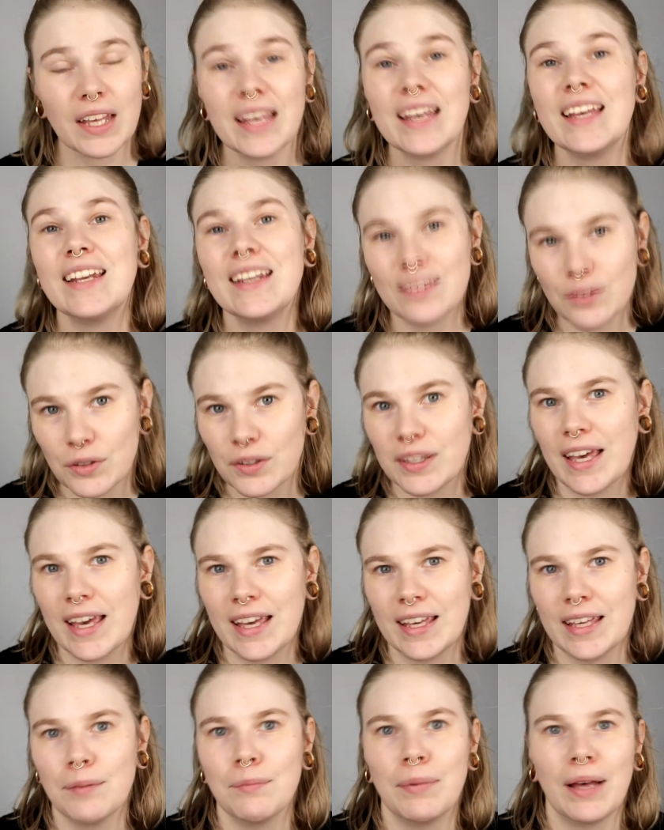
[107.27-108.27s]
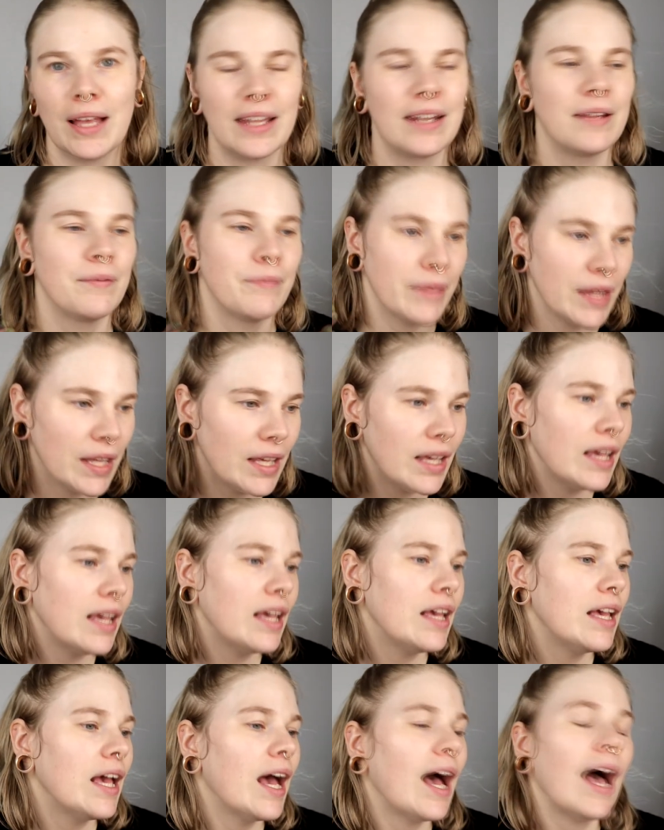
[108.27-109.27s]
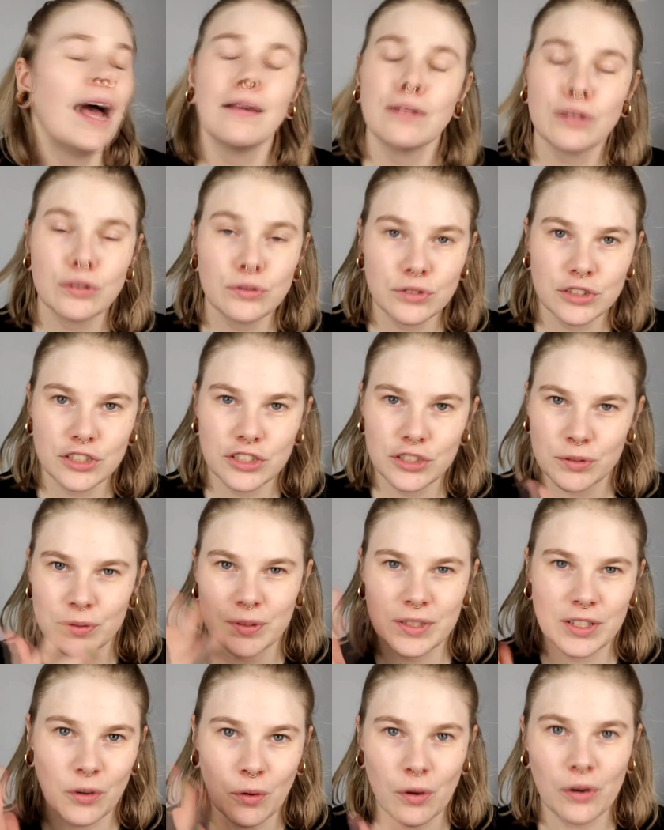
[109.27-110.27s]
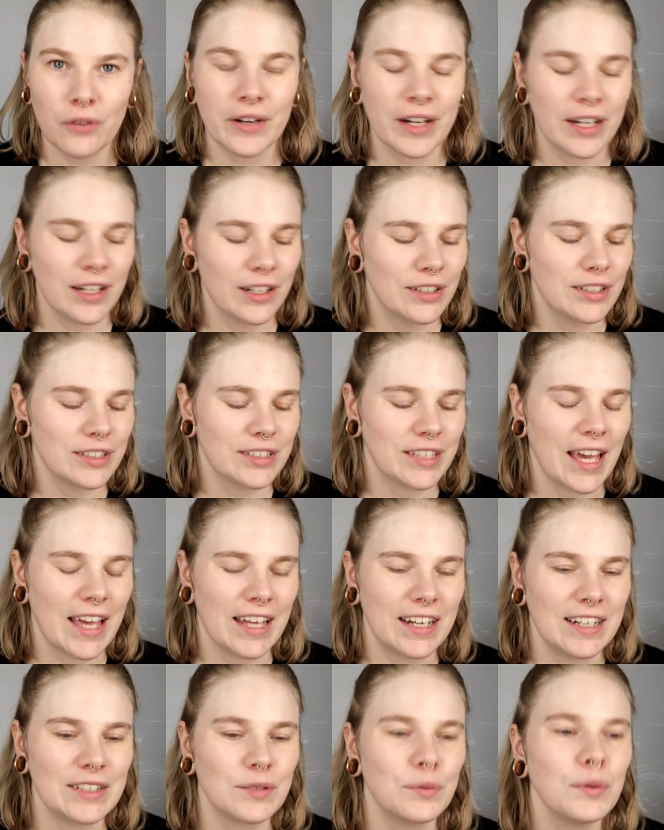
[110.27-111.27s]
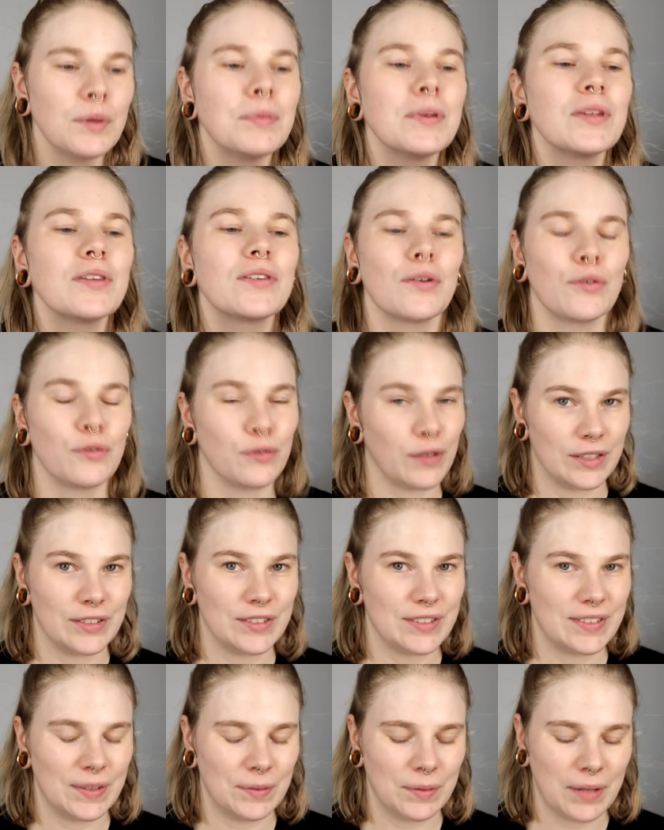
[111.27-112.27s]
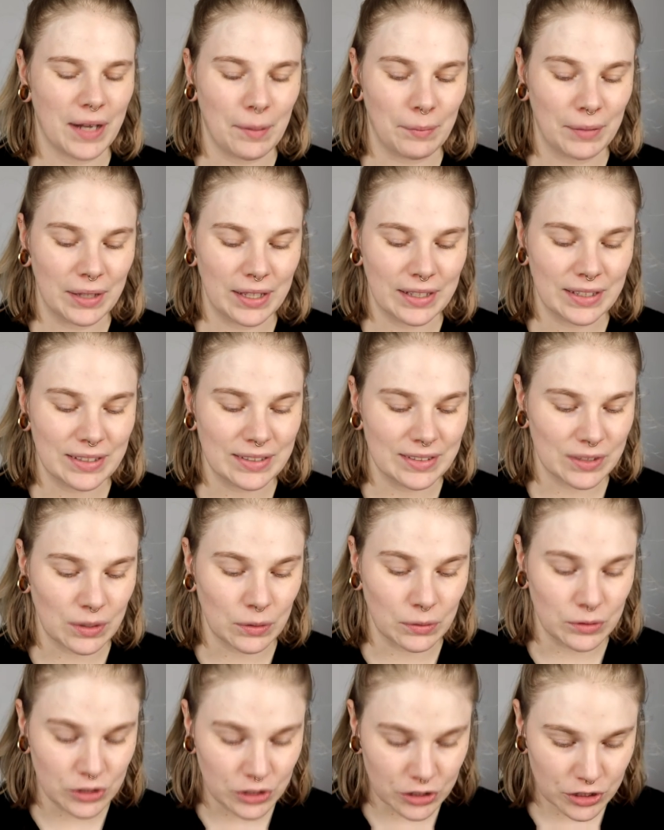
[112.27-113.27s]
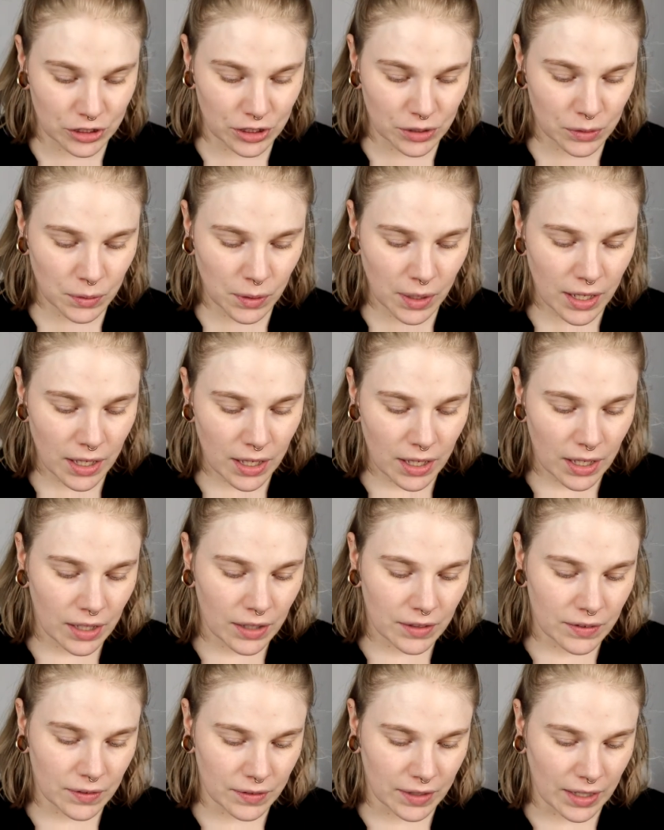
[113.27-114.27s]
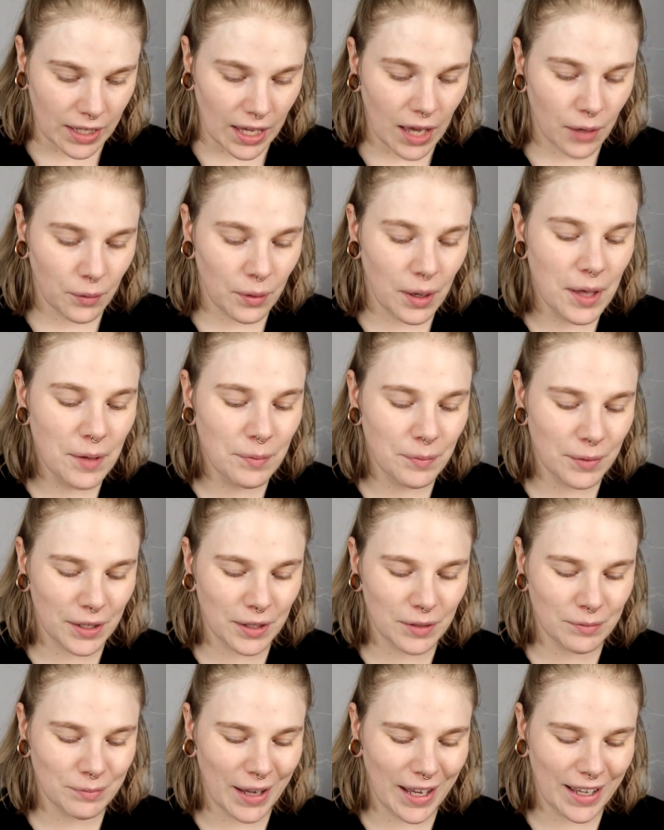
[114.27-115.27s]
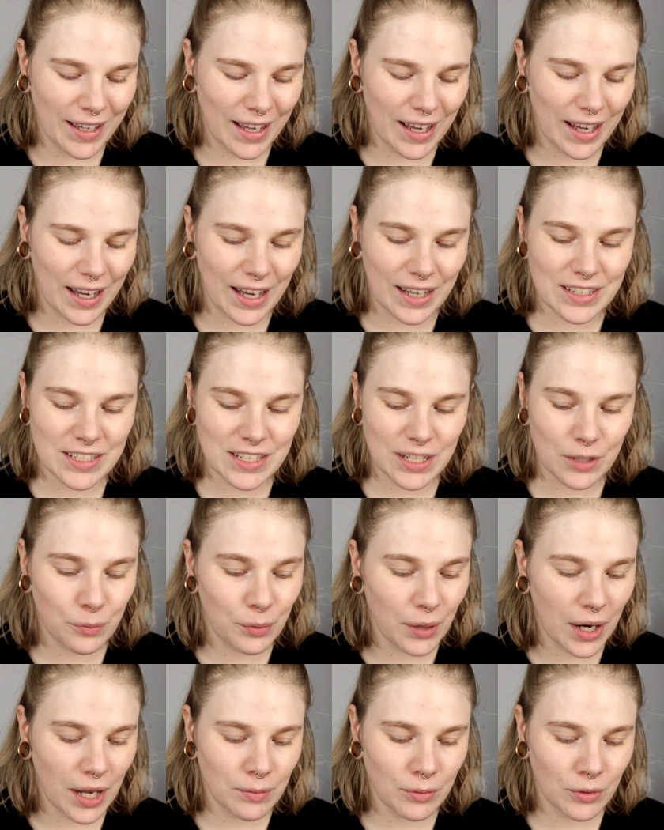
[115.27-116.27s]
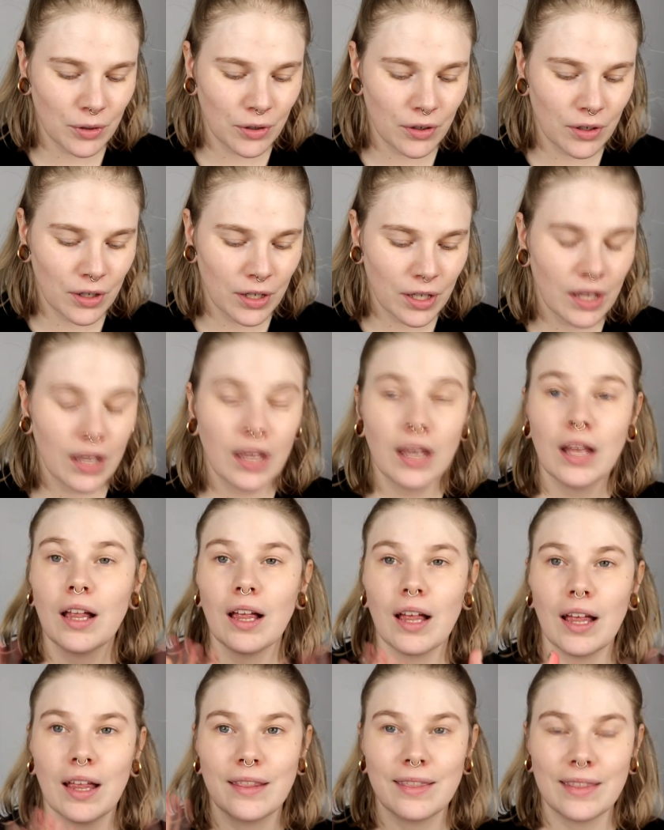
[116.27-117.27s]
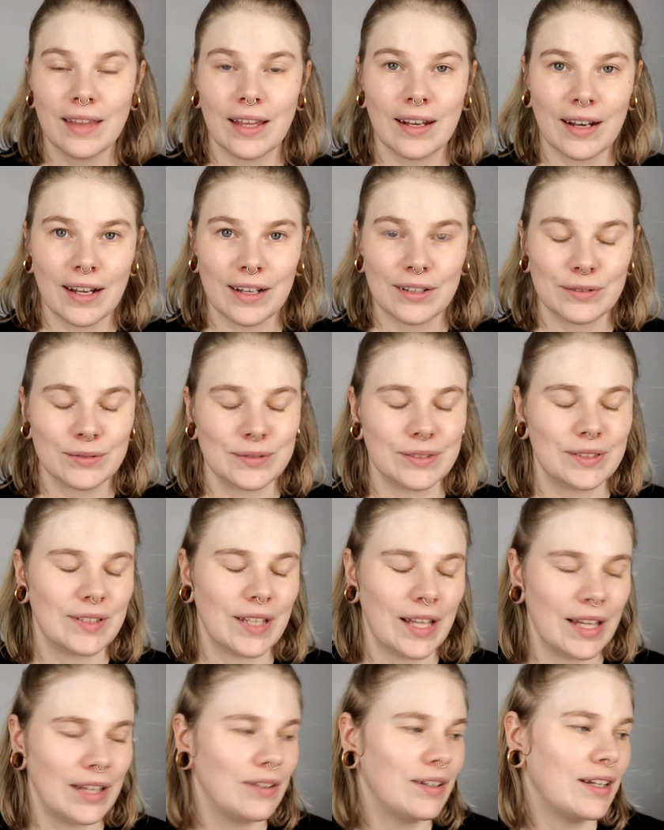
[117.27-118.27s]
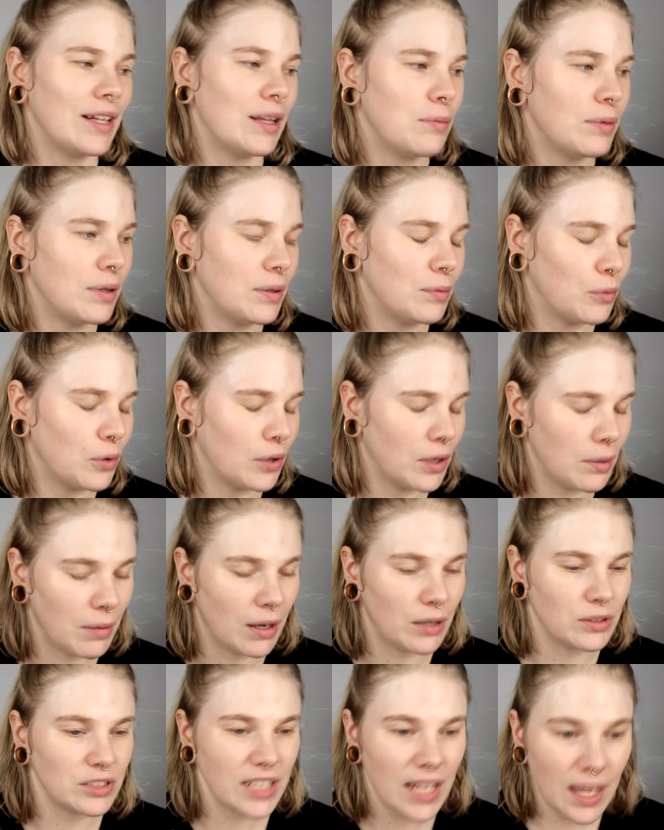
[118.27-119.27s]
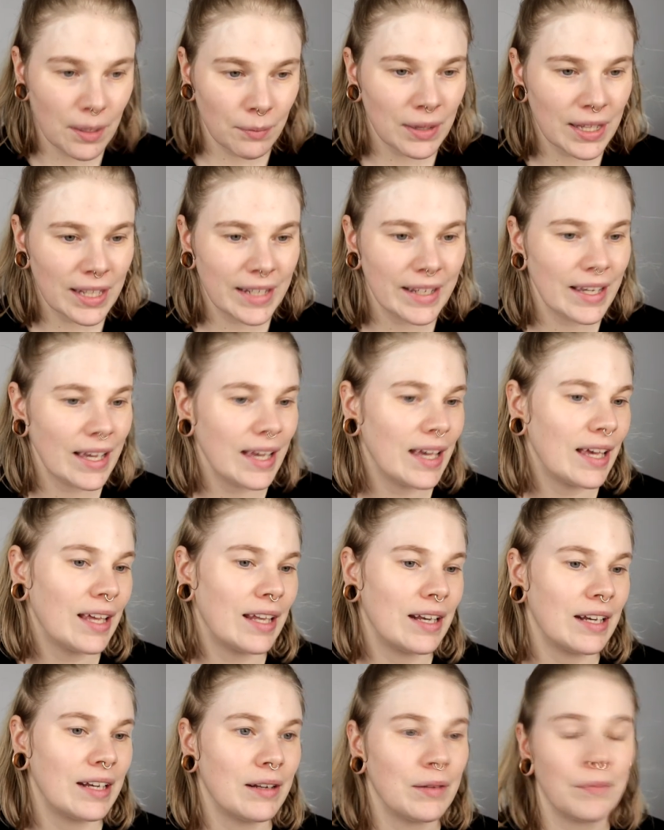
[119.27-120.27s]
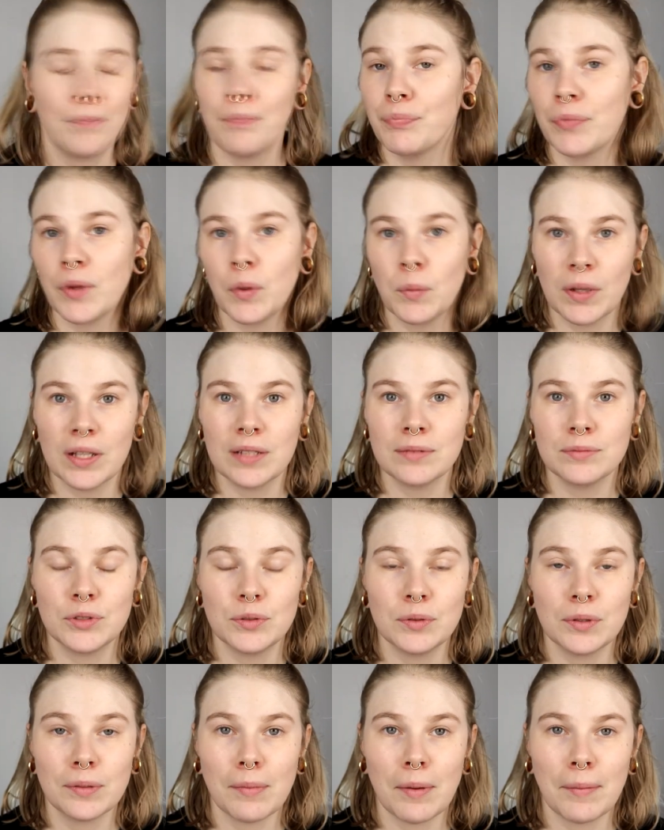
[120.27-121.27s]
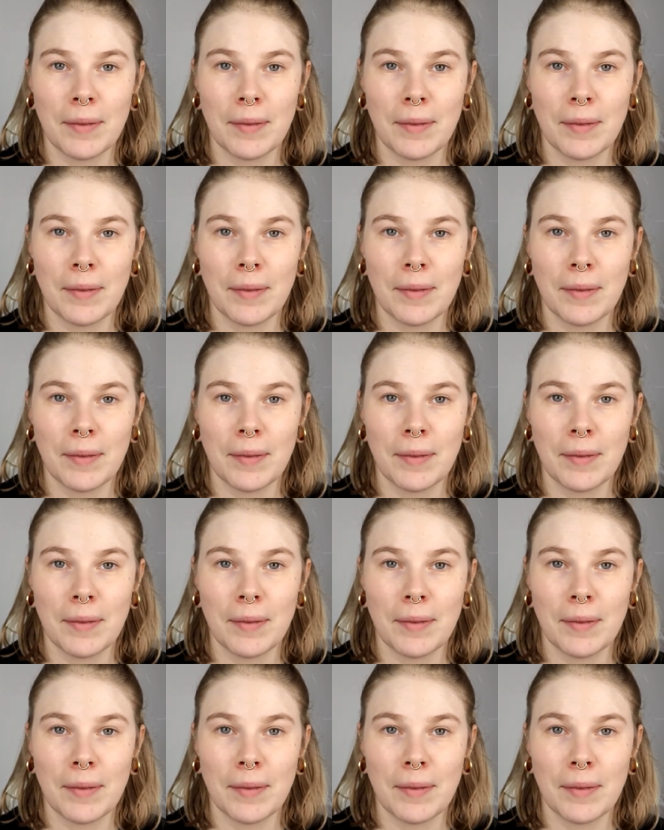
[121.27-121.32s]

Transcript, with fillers: it is okay, but I'm going to do an all red look and it would be so fun to see what Emelie is going to do. So okay, I will put on my eyeshadow primer and then I'm going to tell you a little bit more about Emelie and while I'm doing my